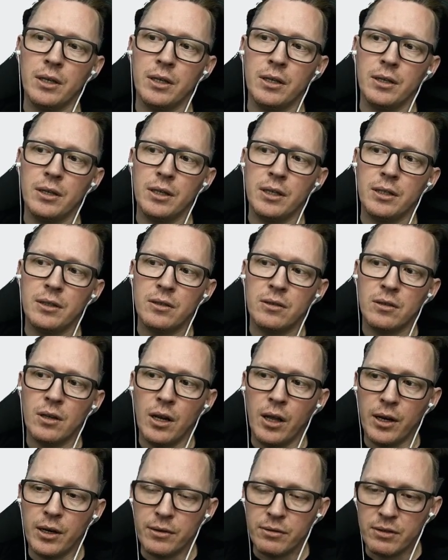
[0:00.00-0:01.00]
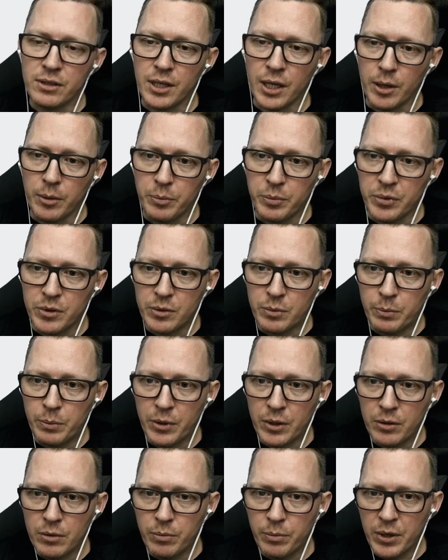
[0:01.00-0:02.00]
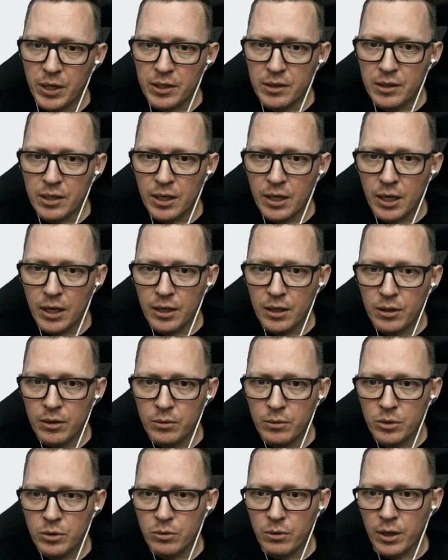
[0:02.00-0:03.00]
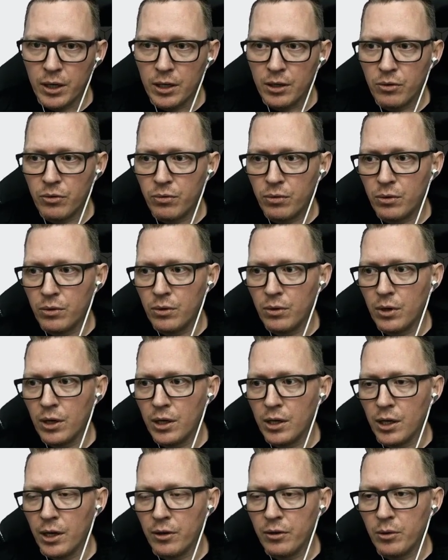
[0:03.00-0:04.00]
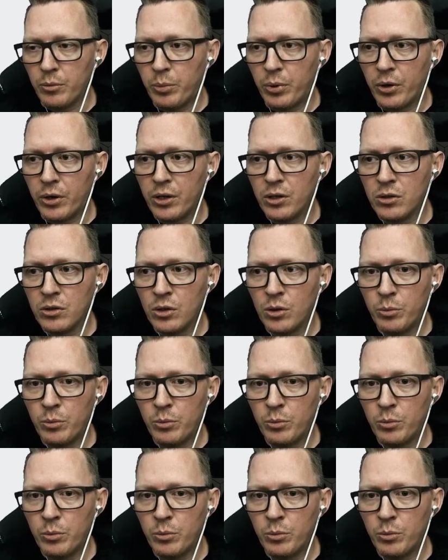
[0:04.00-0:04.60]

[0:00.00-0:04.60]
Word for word: It's a lot of steps, but basically you would run it through another parser